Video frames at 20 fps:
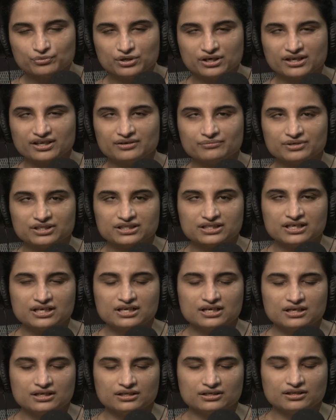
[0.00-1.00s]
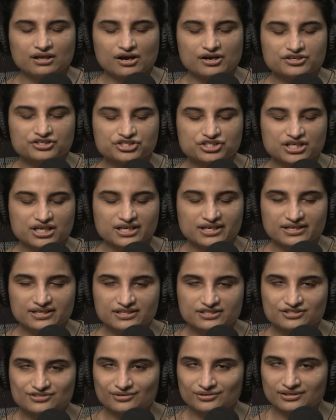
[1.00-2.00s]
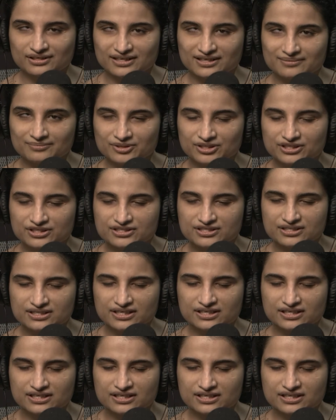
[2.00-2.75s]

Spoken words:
working with large chains or labels,